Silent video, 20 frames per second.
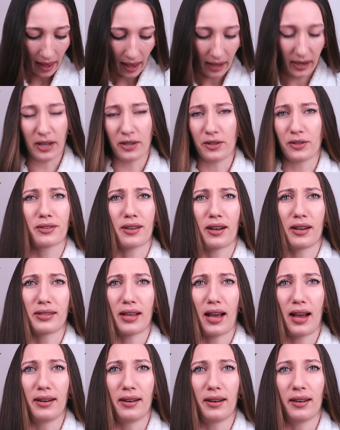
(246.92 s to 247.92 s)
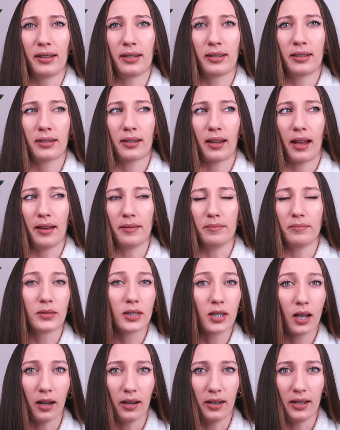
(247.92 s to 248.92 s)
And I just got that in
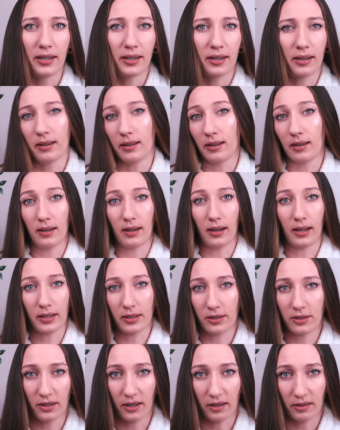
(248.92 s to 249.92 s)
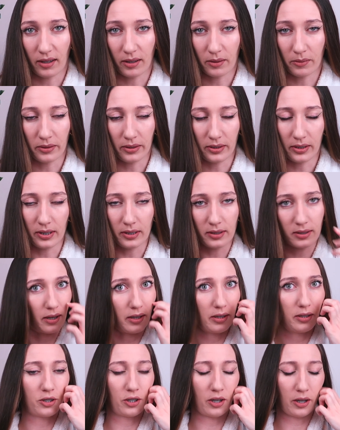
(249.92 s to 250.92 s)
Tiger, or you know, one of these
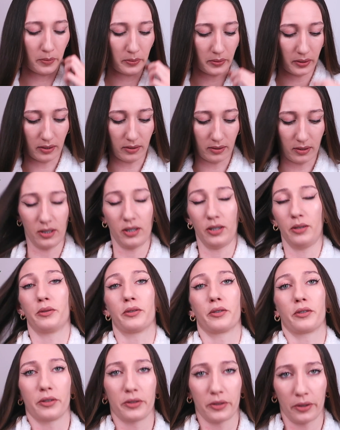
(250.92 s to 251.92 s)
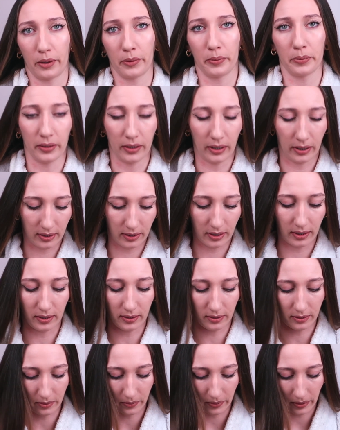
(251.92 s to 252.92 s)
kind of shops, the €2 shop, or
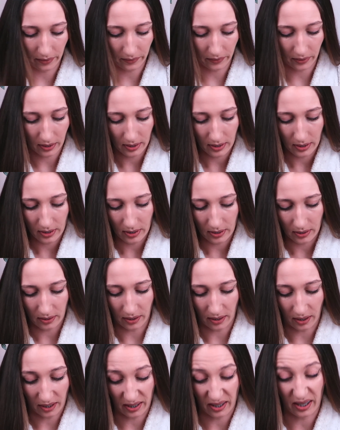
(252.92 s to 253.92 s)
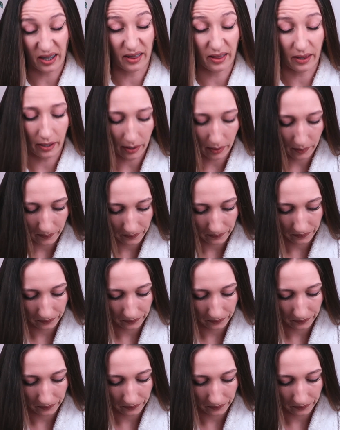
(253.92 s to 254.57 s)
deals or whatever. They're in there.